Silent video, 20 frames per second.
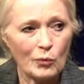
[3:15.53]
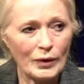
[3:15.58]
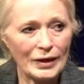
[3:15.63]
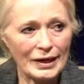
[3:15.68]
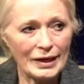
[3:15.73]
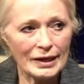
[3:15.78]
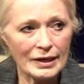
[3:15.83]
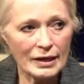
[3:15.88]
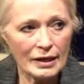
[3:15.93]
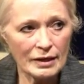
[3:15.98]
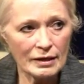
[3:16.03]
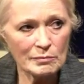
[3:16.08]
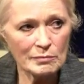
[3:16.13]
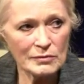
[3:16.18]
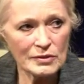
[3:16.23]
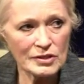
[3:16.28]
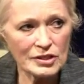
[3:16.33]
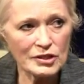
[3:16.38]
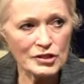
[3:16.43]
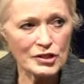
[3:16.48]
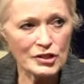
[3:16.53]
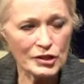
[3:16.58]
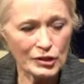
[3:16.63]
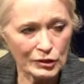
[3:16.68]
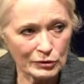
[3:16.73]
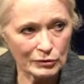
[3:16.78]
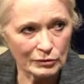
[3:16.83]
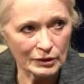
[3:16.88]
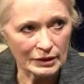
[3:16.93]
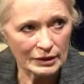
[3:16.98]
When it comes to
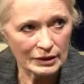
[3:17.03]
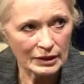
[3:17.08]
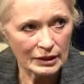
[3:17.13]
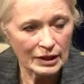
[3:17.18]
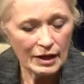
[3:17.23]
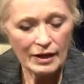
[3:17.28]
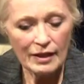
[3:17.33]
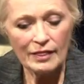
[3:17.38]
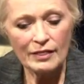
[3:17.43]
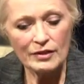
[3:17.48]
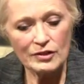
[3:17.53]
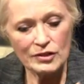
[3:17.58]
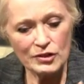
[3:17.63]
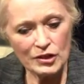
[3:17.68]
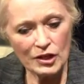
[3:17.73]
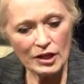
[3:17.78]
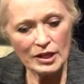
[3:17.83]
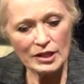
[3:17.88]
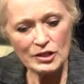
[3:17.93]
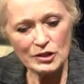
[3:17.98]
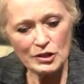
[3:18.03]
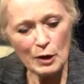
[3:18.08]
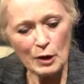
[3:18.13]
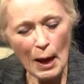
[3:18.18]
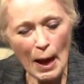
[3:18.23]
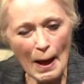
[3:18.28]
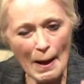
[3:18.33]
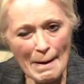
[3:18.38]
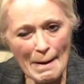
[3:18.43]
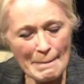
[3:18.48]
children, the
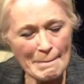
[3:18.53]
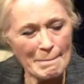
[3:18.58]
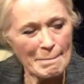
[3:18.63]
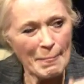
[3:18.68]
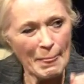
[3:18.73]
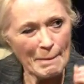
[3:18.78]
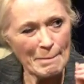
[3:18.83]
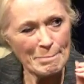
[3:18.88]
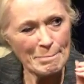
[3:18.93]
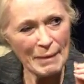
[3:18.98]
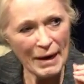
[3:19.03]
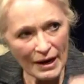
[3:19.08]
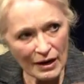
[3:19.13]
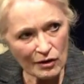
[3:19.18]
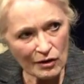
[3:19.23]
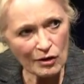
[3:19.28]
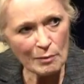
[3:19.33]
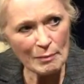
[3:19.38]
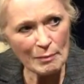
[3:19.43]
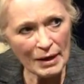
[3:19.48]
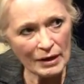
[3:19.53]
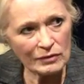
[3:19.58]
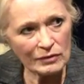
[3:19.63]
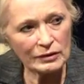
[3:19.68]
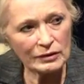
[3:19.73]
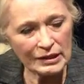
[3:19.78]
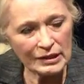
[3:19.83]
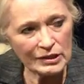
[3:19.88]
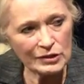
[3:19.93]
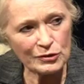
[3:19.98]

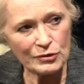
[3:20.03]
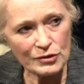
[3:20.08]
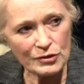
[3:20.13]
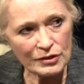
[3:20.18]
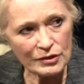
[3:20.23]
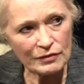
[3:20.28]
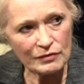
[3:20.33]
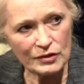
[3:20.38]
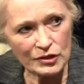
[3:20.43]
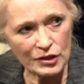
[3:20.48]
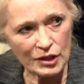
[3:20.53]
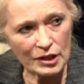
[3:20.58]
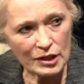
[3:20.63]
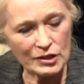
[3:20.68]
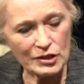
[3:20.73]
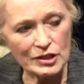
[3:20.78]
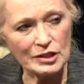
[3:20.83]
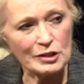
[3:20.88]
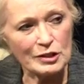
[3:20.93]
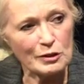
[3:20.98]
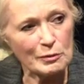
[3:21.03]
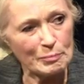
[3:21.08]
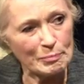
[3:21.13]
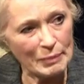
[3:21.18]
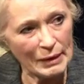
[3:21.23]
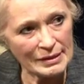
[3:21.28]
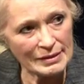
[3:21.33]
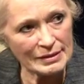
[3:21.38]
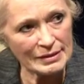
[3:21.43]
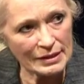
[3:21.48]
paramount interest of the judge is the
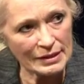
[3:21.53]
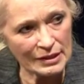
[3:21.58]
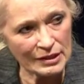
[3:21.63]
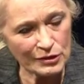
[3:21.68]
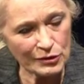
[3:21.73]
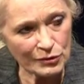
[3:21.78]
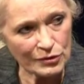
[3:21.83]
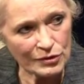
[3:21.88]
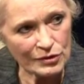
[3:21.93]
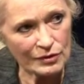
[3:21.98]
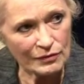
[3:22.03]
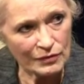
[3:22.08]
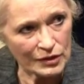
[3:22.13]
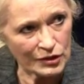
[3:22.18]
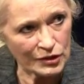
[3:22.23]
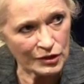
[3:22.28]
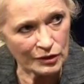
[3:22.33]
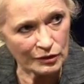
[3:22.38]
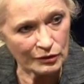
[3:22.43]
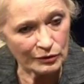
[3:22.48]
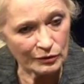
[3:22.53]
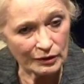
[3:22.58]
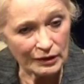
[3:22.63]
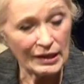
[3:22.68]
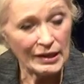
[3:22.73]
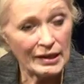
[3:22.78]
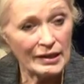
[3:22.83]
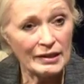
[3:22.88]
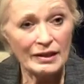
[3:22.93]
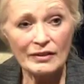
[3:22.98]
best interests of the
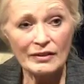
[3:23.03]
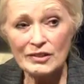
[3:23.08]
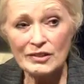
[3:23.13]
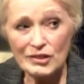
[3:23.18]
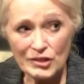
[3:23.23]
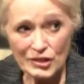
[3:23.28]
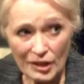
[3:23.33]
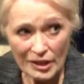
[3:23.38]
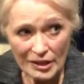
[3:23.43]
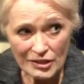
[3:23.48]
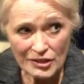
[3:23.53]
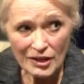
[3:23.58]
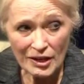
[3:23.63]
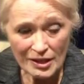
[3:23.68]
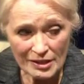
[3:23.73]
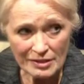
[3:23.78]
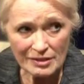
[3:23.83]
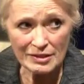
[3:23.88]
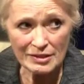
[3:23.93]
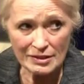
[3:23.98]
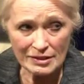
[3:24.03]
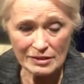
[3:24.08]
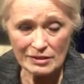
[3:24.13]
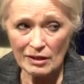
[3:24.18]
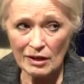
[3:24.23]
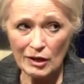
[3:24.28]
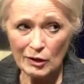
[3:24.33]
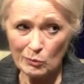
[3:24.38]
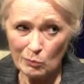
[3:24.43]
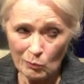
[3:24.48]
children. Now, the judge has to
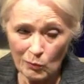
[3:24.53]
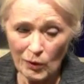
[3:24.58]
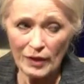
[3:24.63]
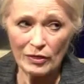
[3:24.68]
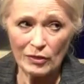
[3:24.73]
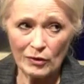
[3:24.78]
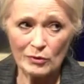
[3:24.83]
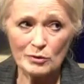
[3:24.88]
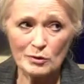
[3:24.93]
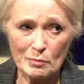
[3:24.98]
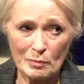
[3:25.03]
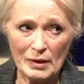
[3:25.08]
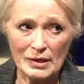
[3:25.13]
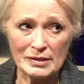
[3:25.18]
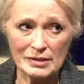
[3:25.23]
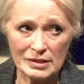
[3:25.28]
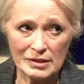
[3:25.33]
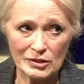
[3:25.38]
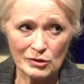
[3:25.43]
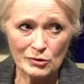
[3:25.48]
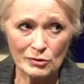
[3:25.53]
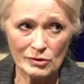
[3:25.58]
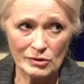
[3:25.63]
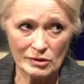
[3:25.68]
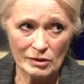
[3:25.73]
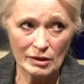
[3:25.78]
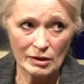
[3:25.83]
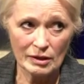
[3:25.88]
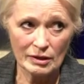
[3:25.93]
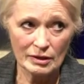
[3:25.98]
decide what those best
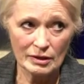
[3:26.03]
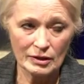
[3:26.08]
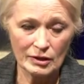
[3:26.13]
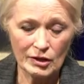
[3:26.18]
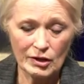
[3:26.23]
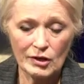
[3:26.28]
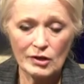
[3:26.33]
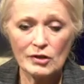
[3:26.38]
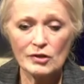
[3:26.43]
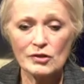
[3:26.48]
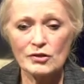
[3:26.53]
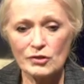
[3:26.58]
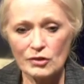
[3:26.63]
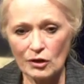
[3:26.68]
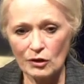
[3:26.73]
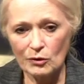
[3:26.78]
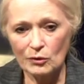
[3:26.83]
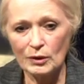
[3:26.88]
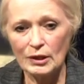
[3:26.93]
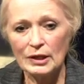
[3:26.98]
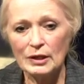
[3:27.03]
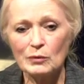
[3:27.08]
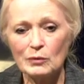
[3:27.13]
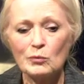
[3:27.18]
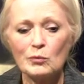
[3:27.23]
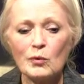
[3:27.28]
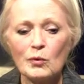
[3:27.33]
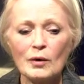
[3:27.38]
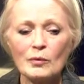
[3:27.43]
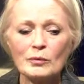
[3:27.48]
interests are. So,
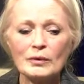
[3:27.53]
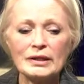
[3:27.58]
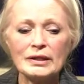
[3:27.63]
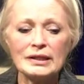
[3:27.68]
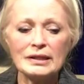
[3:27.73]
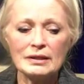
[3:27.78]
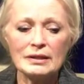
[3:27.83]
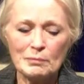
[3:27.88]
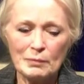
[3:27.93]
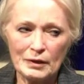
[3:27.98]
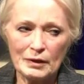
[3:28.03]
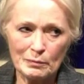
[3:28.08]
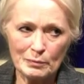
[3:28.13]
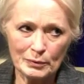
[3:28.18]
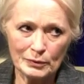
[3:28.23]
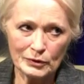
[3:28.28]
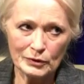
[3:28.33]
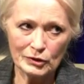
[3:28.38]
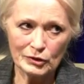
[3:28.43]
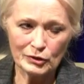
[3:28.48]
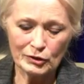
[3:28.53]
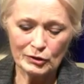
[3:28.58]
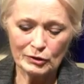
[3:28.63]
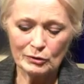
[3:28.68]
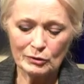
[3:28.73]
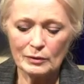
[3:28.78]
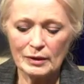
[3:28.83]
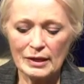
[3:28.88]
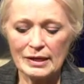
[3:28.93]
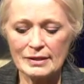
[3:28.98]
what we need people to
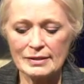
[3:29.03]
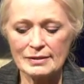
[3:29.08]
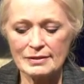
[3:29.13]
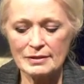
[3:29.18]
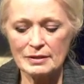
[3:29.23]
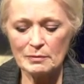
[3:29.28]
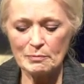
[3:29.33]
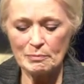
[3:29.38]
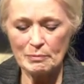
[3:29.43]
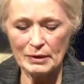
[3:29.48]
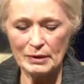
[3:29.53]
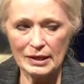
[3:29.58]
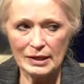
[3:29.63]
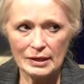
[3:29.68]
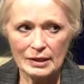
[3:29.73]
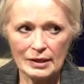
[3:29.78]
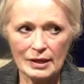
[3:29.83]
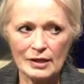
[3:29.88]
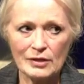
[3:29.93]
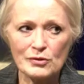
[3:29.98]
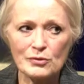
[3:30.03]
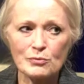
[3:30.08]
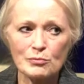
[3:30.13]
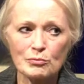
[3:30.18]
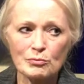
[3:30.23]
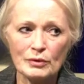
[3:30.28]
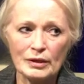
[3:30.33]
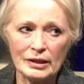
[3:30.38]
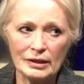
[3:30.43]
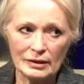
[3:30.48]
do is to be as
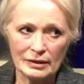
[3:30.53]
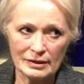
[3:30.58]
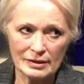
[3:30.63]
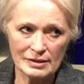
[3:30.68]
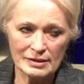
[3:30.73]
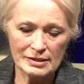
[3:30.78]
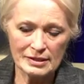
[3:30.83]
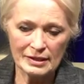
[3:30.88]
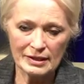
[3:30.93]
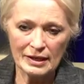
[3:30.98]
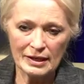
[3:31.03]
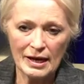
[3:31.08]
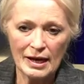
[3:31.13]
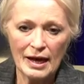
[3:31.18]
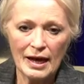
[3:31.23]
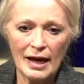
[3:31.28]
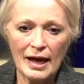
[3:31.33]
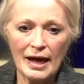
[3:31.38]
realistic